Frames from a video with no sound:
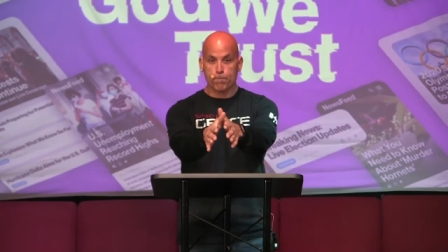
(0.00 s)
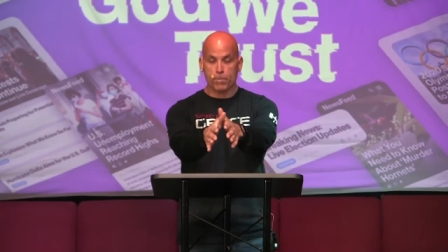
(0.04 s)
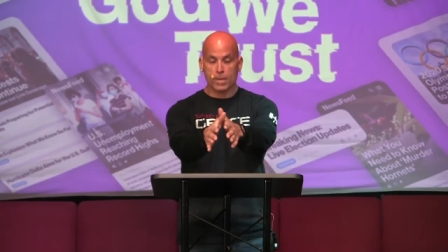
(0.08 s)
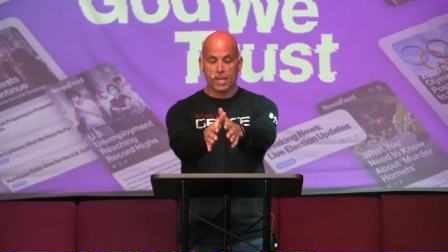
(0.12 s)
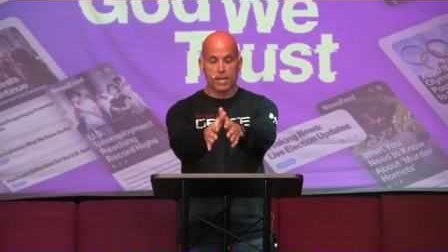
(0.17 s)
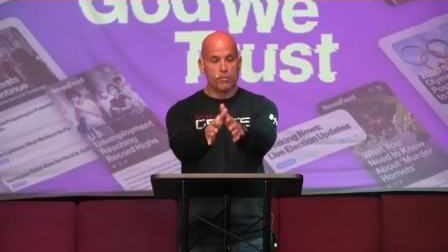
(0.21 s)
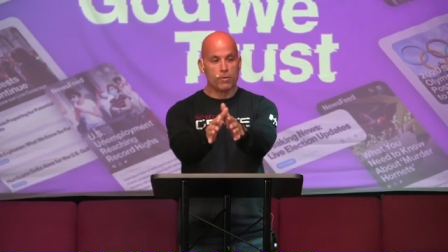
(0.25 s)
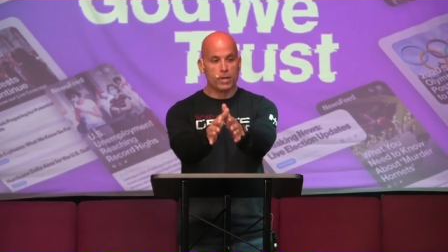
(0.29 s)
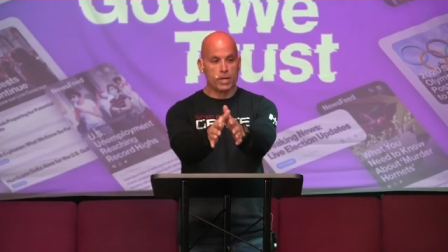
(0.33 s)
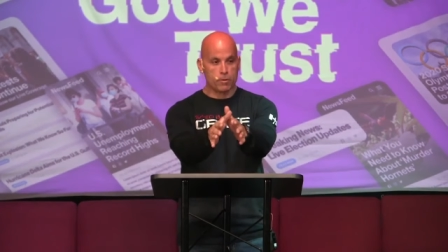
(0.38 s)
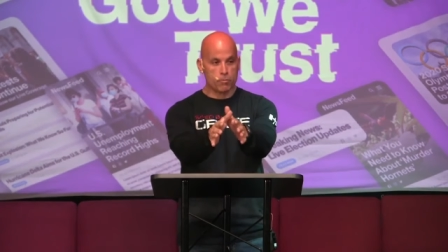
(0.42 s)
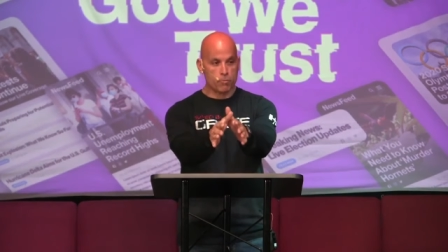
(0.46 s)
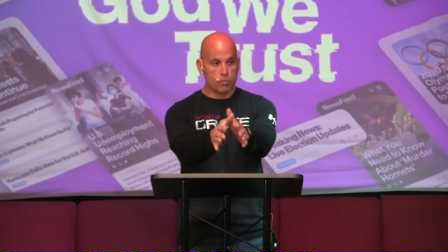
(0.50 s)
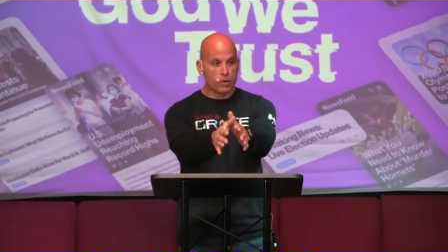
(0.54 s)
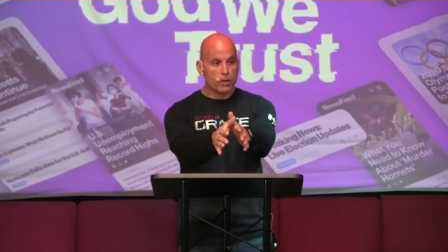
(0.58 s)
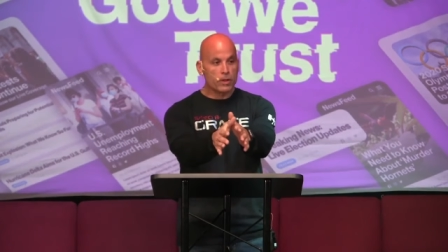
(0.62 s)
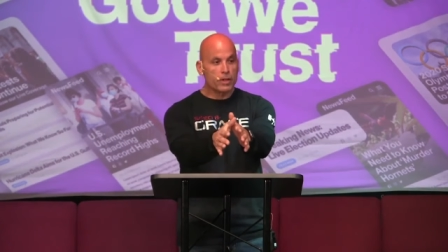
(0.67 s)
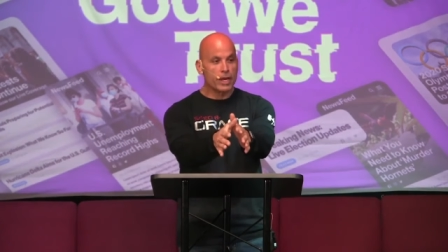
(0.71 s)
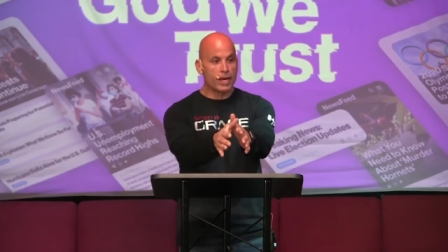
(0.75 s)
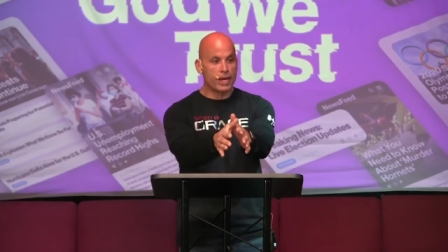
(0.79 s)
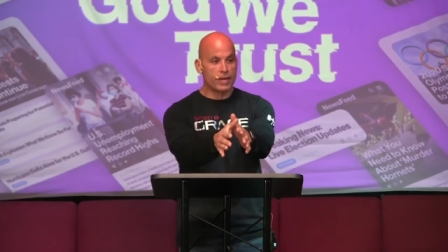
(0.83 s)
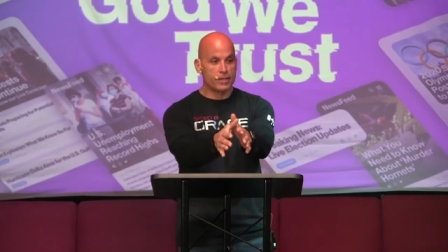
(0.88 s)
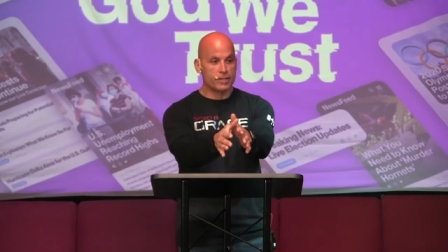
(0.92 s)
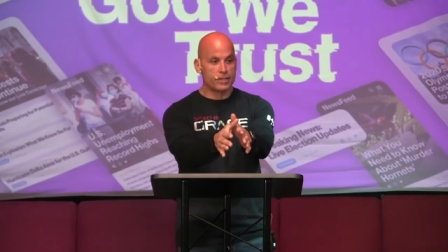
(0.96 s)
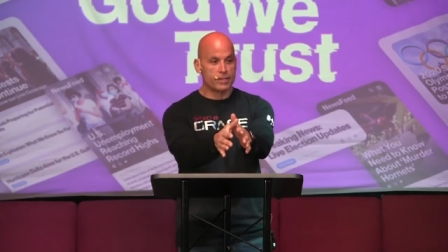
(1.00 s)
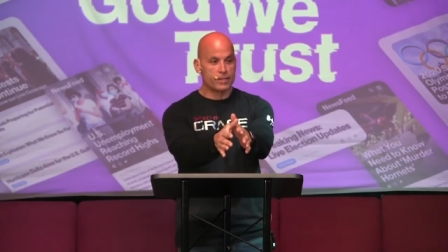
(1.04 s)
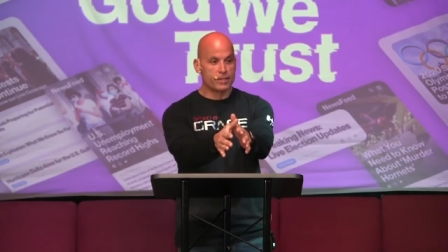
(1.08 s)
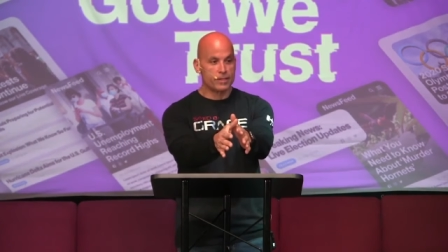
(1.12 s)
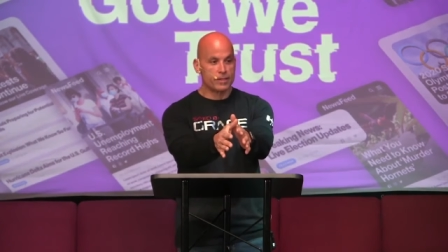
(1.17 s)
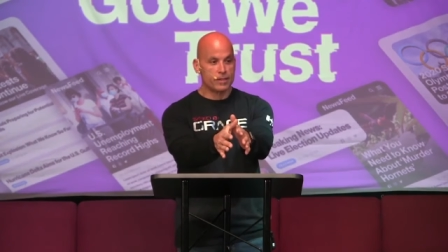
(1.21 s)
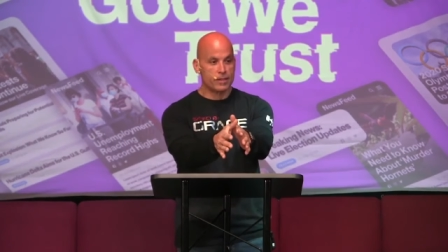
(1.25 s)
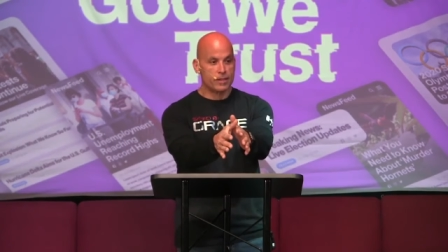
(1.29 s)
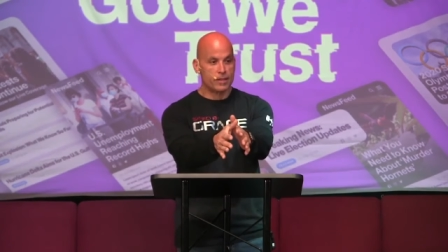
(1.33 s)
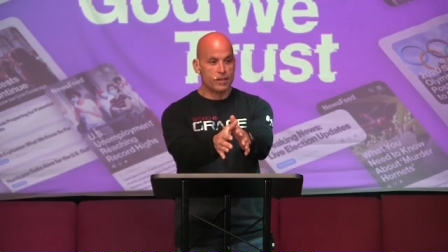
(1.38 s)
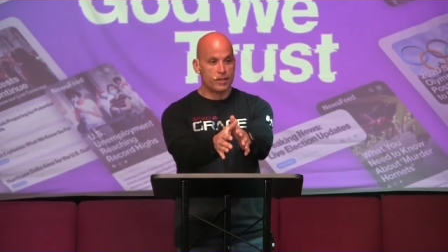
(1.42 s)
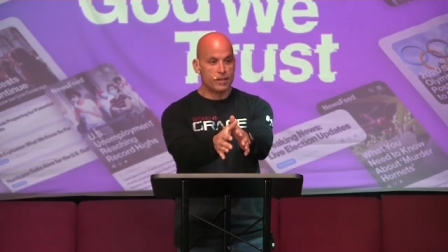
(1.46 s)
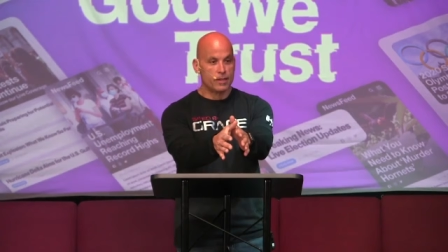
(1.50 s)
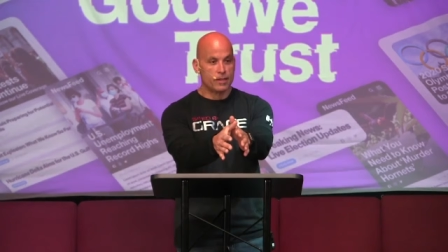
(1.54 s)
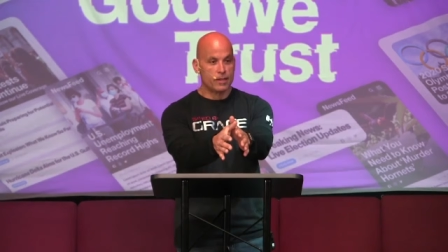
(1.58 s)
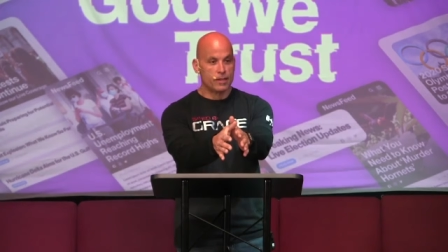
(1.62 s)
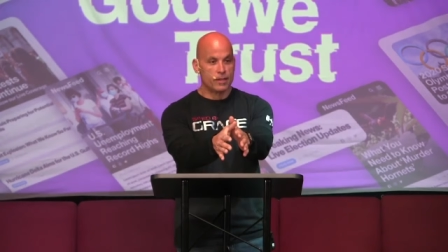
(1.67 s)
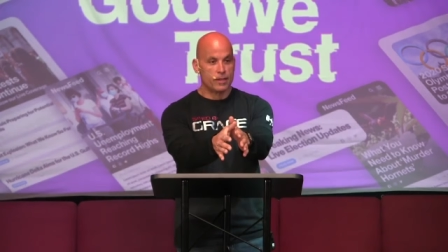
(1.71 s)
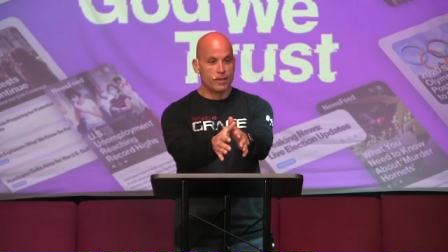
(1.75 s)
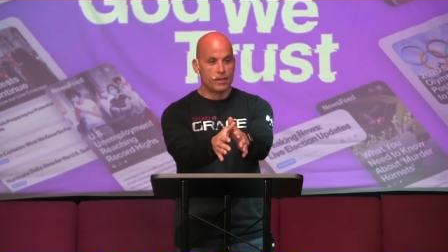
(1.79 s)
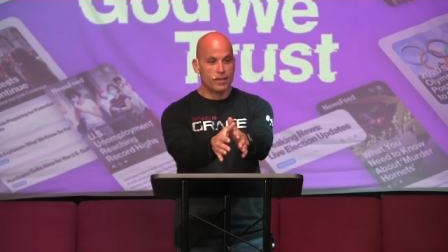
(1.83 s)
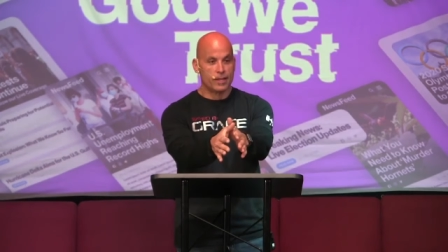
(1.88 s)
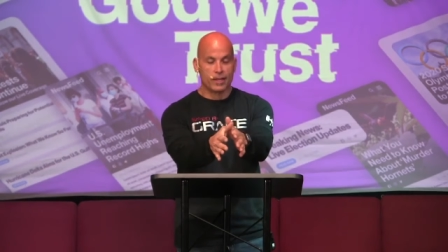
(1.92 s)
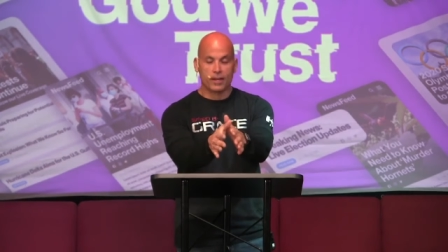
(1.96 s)
And when you realize
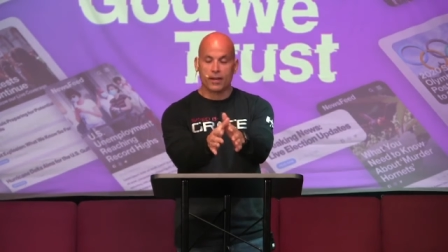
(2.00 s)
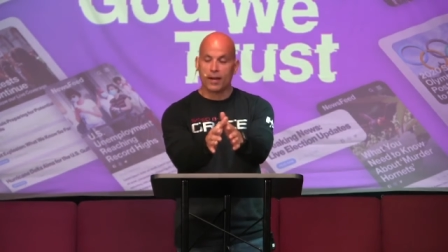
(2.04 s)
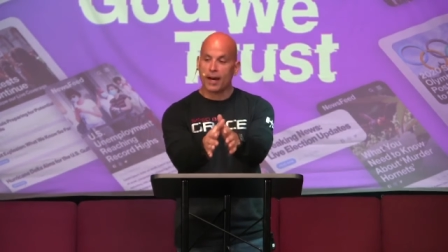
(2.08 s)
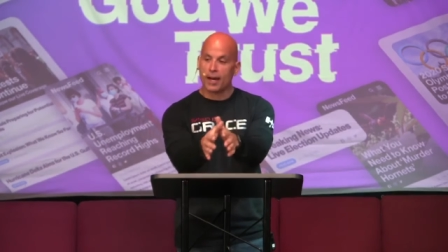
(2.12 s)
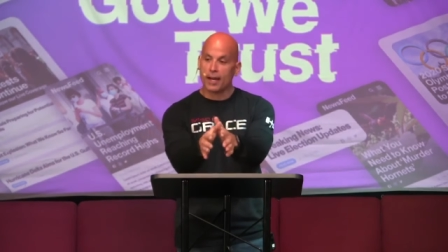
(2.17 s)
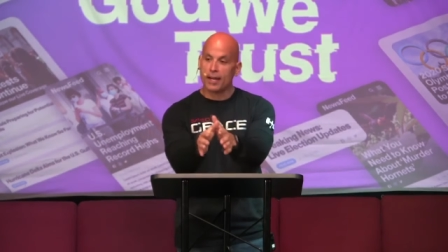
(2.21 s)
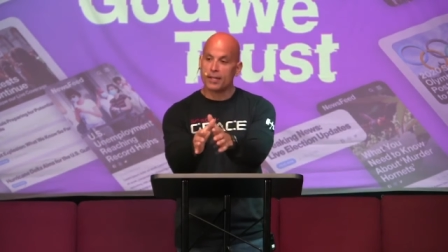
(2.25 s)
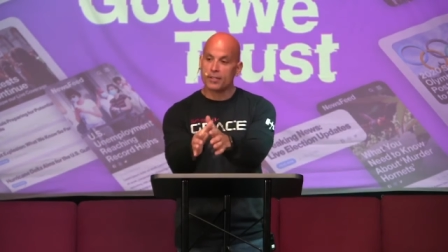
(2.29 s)
that God